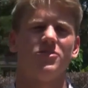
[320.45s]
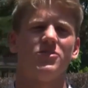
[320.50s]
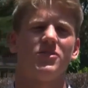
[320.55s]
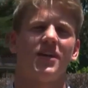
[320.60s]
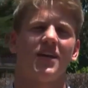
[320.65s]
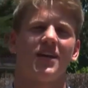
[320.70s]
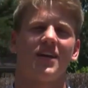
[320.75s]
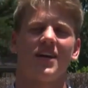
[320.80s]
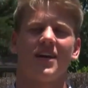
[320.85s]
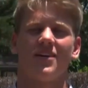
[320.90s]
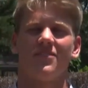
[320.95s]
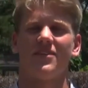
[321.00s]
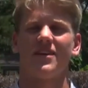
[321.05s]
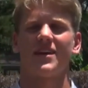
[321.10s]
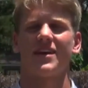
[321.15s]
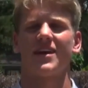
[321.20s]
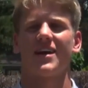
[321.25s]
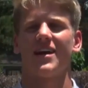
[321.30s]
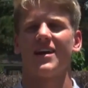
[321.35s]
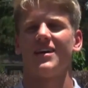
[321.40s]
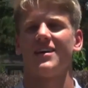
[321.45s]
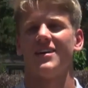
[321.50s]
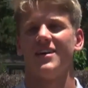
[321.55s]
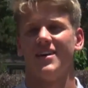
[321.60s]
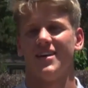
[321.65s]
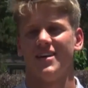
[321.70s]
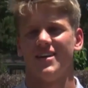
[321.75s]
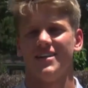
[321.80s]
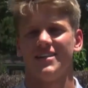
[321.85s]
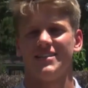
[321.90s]
You can't have that guy
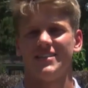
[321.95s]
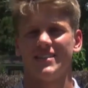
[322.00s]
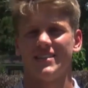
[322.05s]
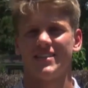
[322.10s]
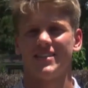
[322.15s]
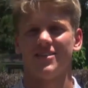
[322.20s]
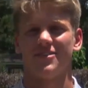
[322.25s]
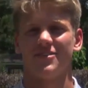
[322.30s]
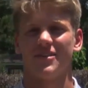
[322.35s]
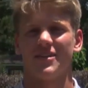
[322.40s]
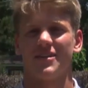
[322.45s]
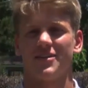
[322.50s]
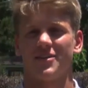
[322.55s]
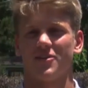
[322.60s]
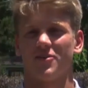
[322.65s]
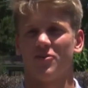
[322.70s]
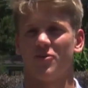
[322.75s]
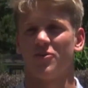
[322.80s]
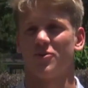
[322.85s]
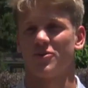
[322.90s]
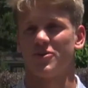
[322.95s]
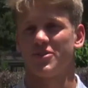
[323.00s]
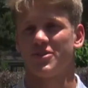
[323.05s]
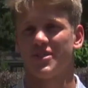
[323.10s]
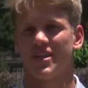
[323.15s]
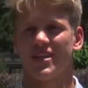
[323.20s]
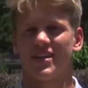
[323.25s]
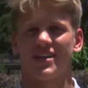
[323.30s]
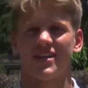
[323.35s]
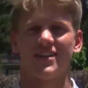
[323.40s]
sitting over there in the corner
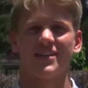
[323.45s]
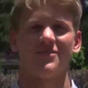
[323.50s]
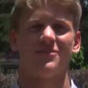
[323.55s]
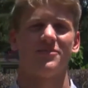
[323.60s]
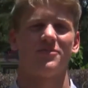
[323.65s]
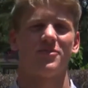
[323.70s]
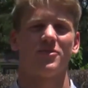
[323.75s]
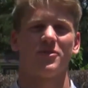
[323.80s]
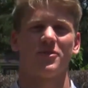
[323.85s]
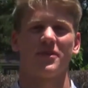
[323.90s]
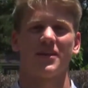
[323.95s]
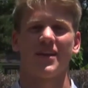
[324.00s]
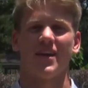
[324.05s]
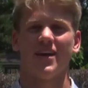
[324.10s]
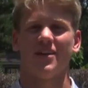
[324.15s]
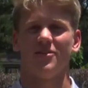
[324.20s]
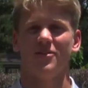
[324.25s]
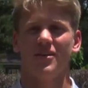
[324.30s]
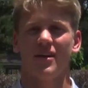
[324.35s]
shaking before the game.